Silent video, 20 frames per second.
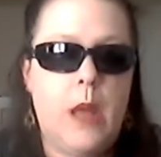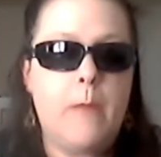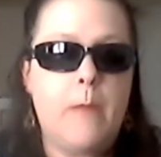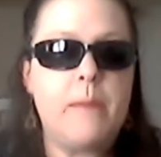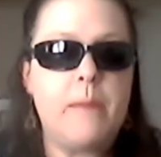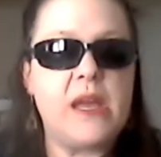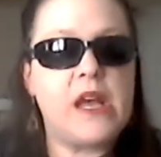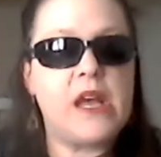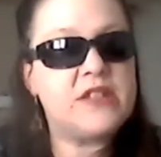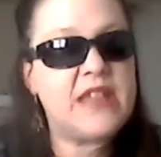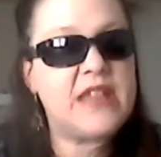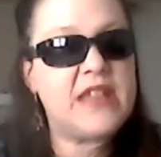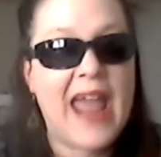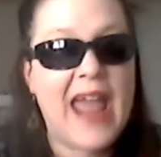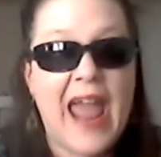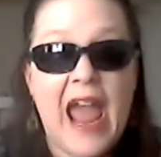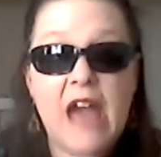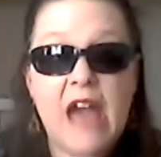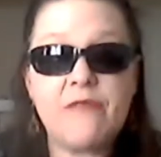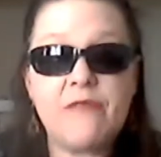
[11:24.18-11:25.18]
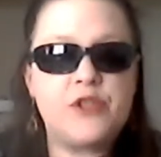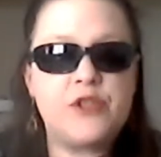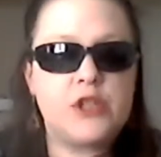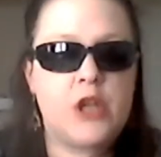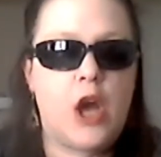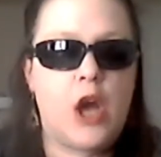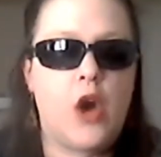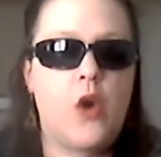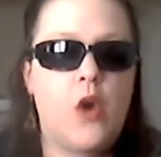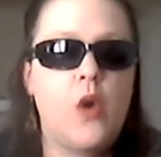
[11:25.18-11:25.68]
because they have to
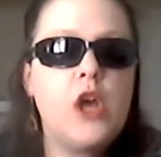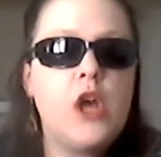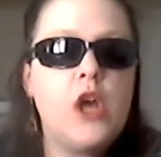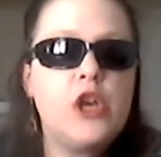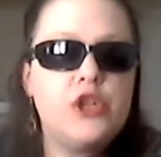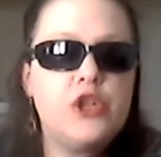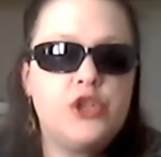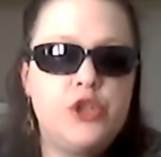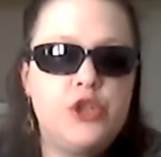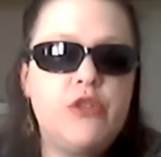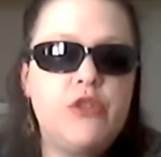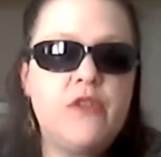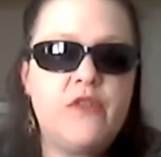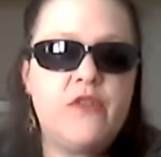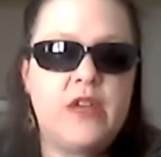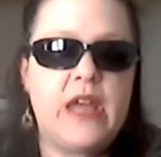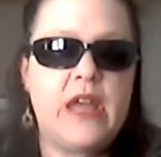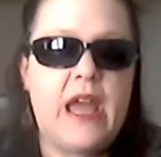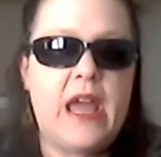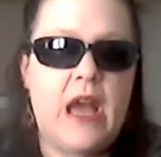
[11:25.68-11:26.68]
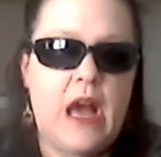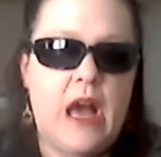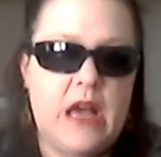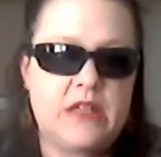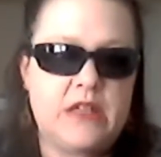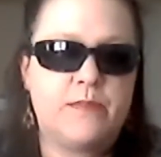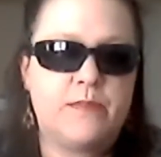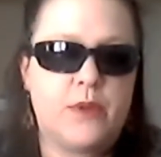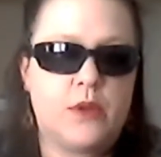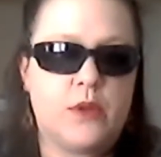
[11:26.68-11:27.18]
go to the VA
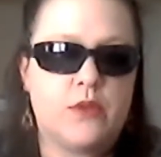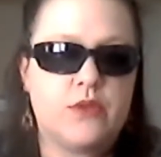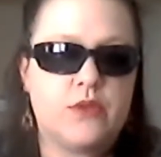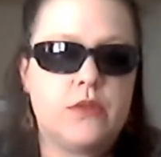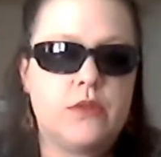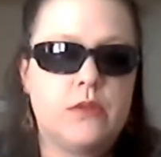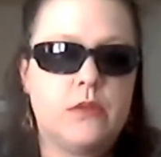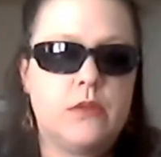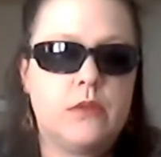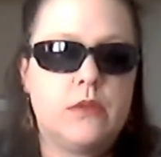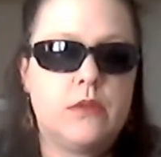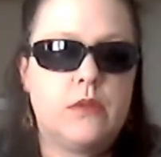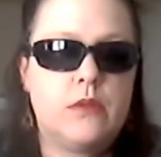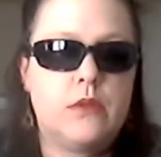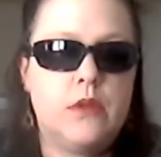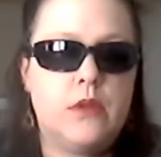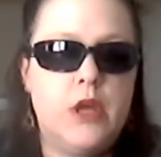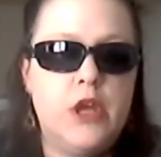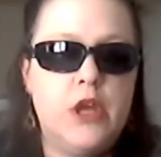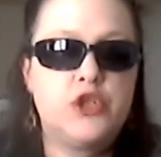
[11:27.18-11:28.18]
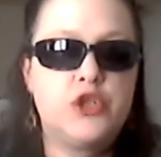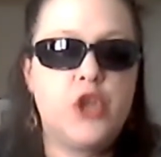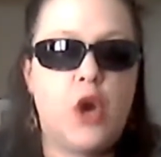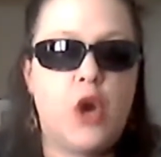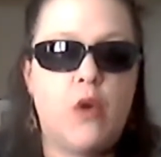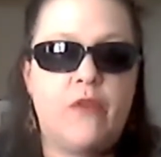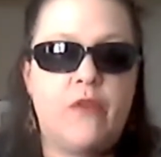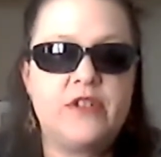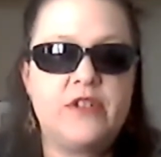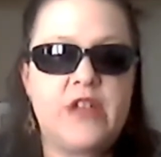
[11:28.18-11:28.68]
hospitals.
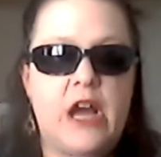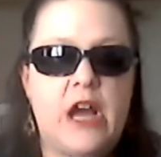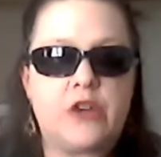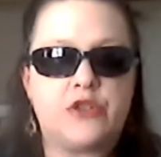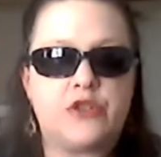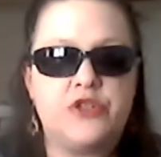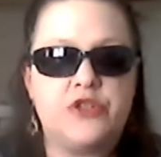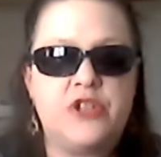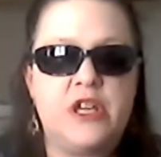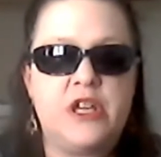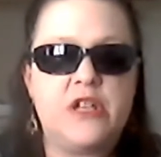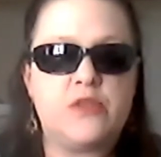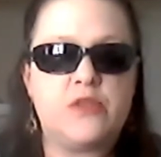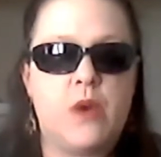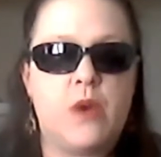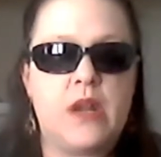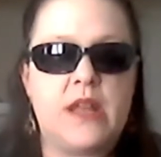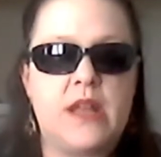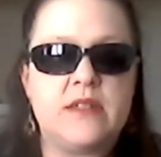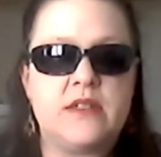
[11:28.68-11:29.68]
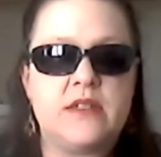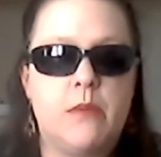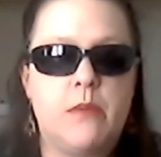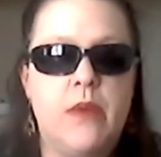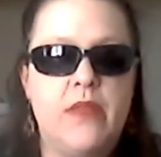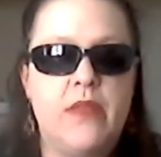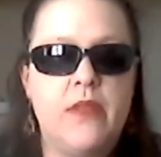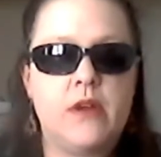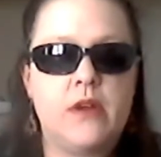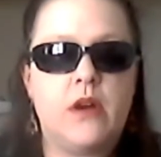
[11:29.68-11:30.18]
So if a doctor sees one on
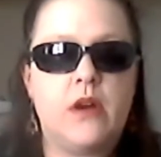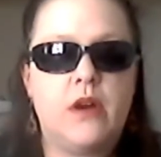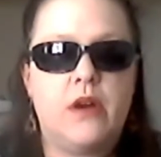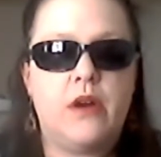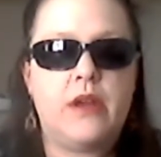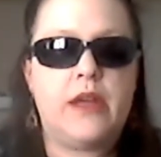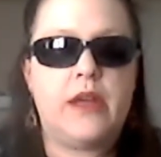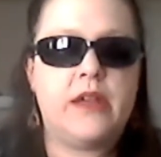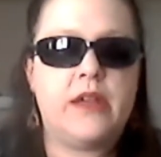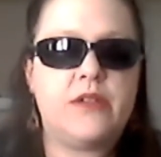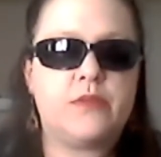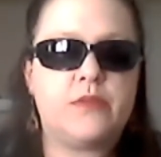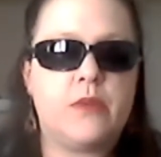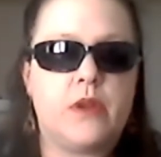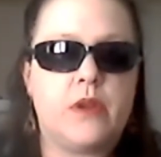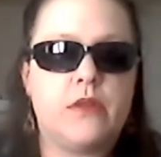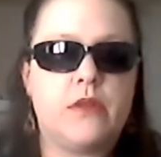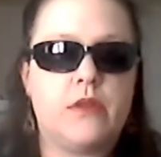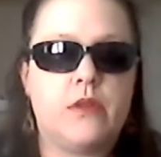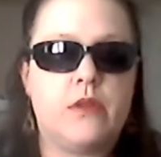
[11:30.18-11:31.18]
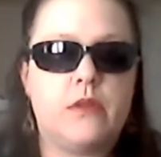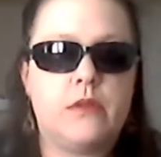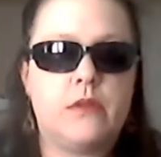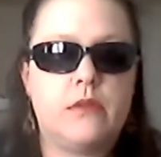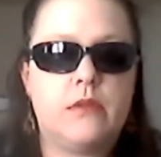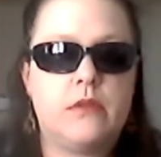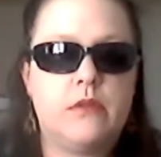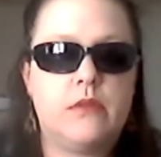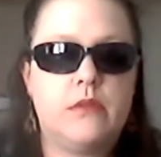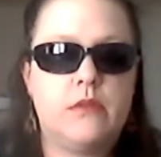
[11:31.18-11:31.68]
someone, they'll go, "Oh yeah, he's one of the
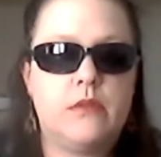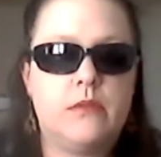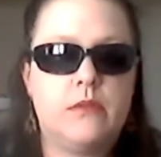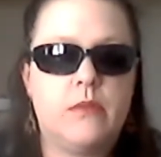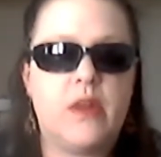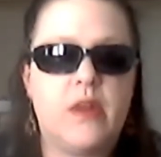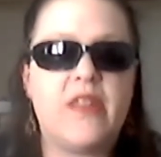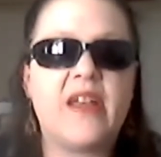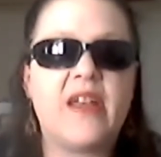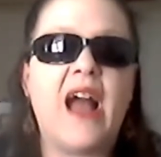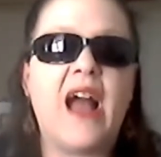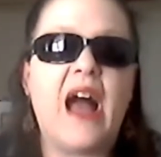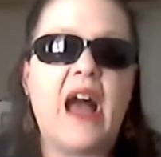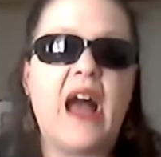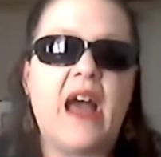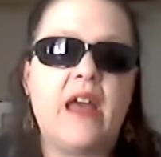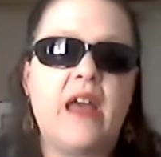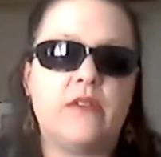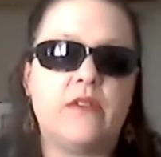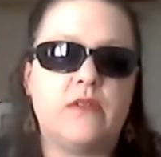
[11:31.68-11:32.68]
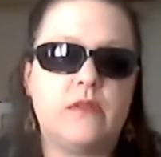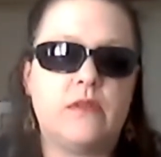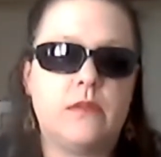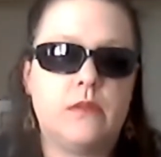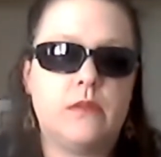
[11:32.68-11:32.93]
guys."